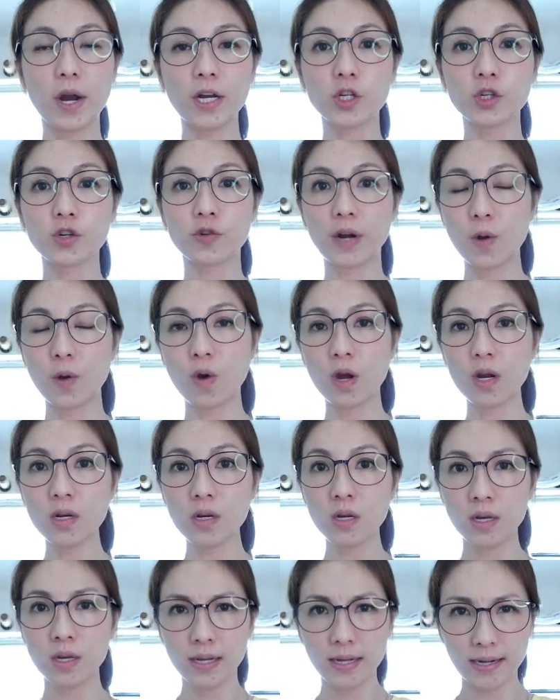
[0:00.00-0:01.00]
gray one?
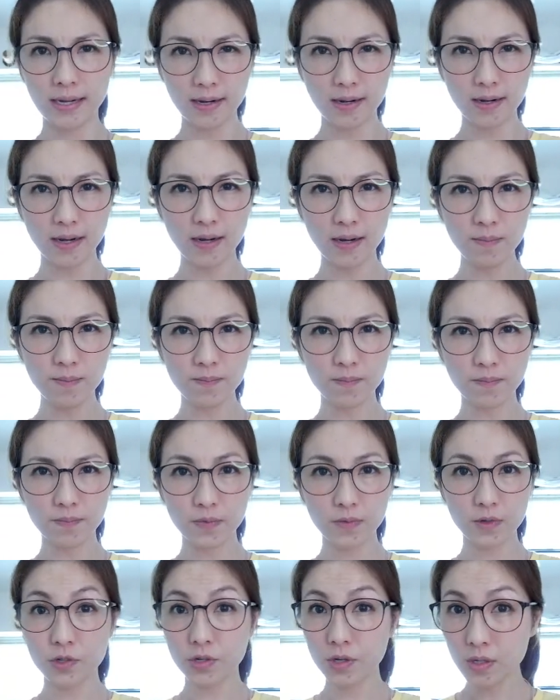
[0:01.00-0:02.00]

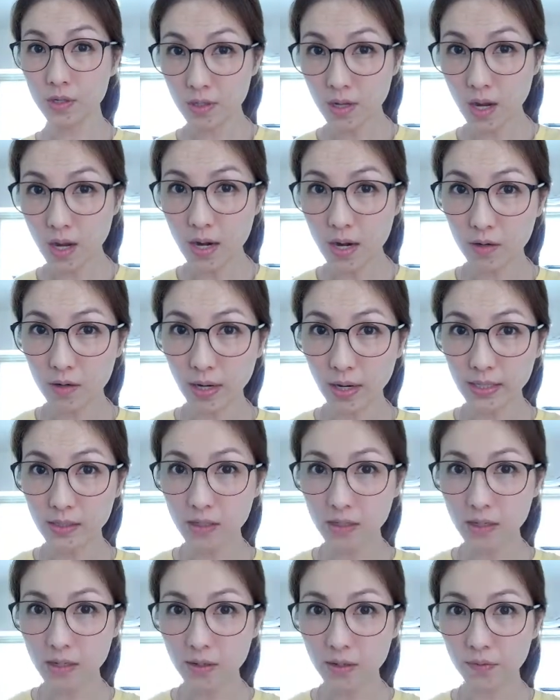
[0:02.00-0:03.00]
She's not
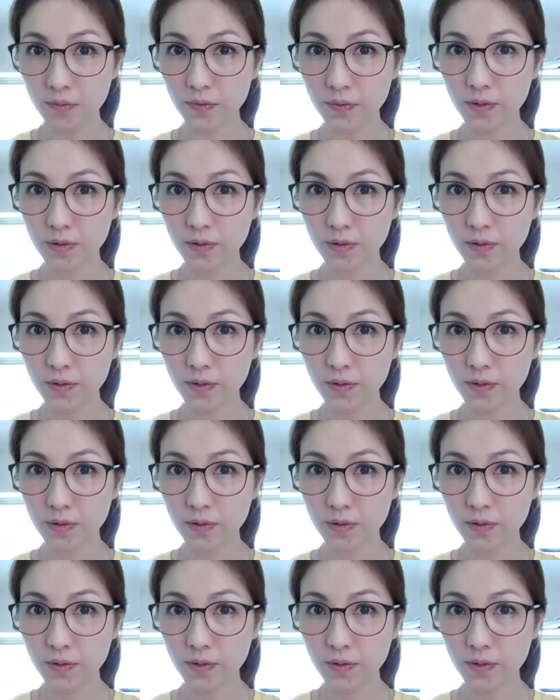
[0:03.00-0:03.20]
aggressive.